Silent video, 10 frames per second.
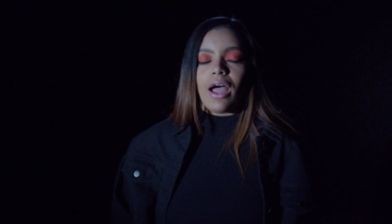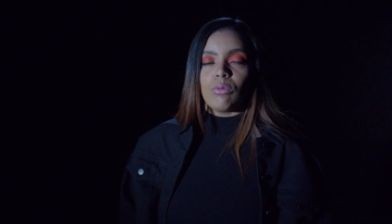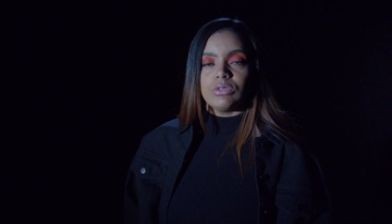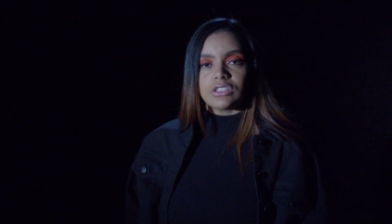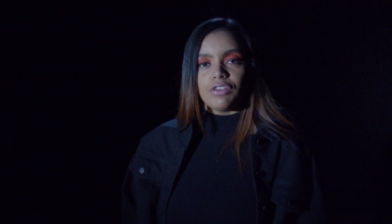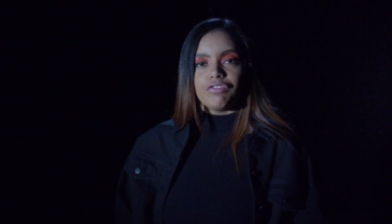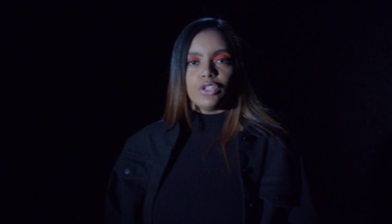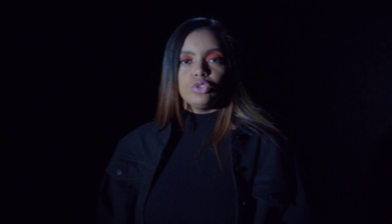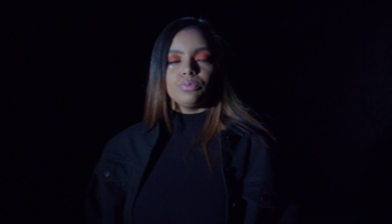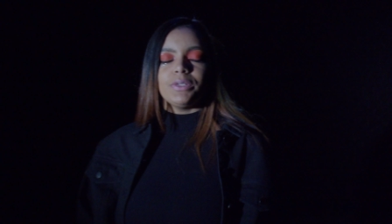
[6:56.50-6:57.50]
I was
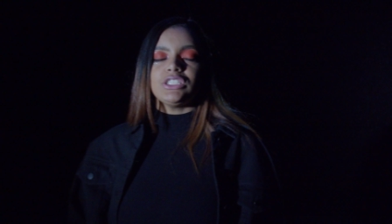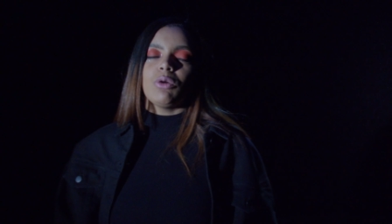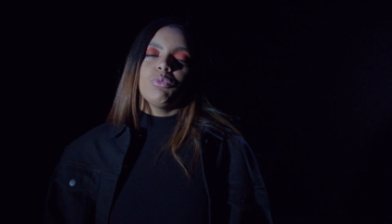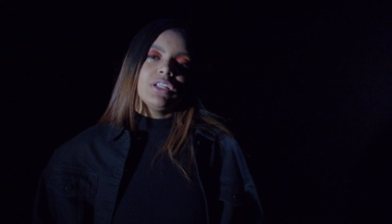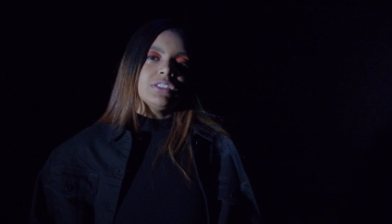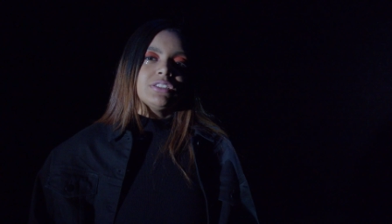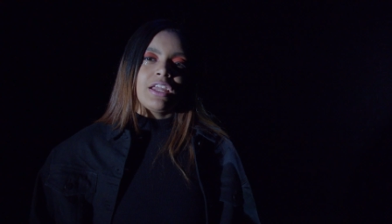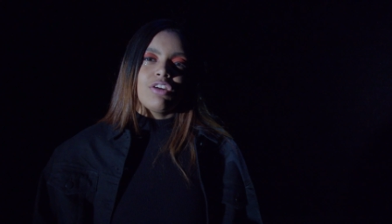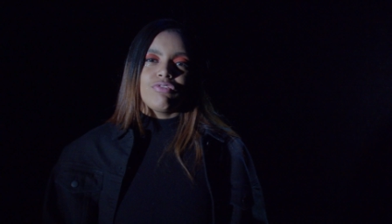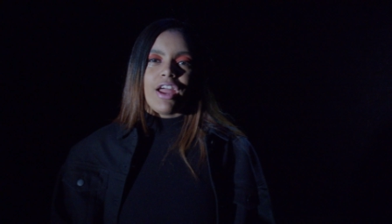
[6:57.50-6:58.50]
confused, bitch. I wouldn't
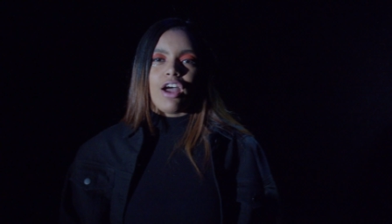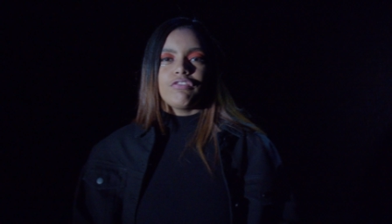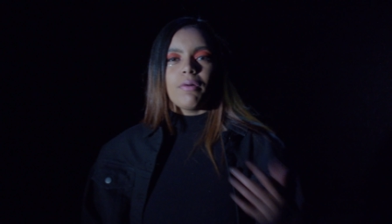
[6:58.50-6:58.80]
stay around for